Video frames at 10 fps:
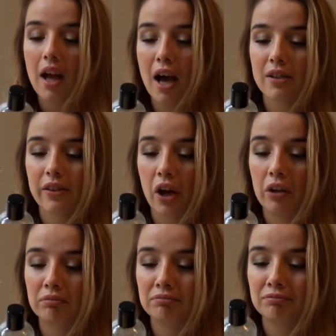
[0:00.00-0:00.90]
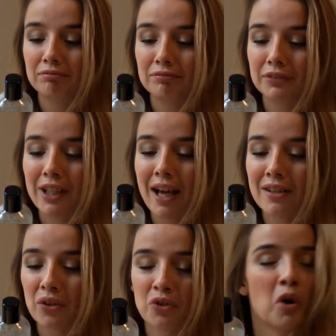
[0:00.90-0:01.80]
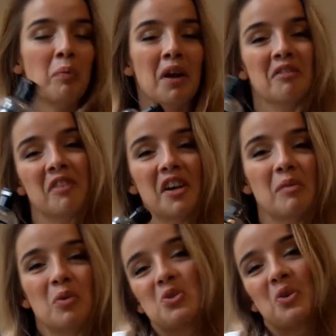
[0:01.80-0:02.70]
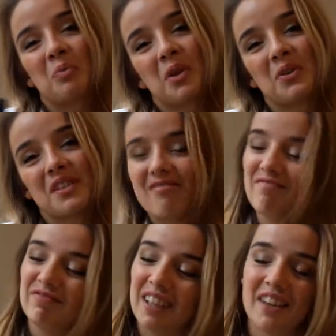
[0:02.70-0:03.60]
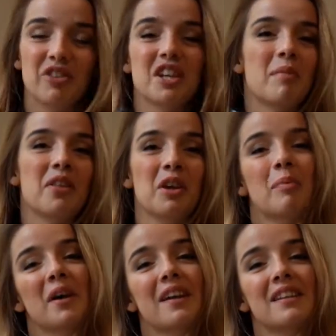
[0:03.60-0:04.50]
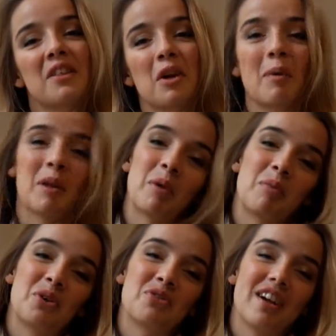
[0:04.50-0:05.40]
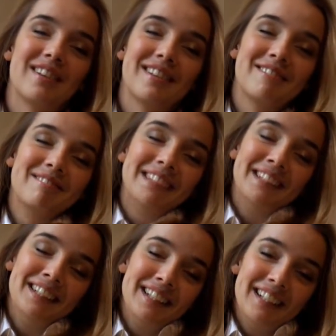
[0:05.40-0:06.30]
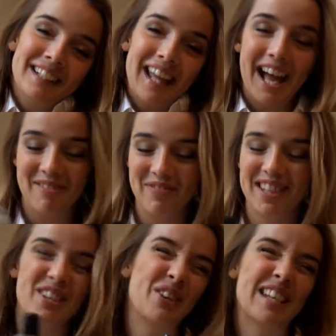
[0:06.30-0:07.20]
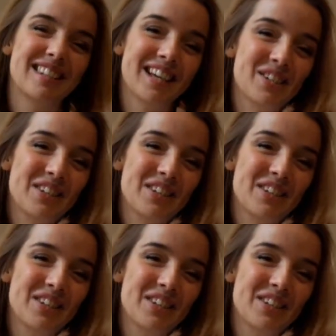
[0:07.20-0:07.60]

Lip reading: And yeah, it's on top, like, very emotional, because every time I think about that, I think about my boyfriend, and yeah, it's always nice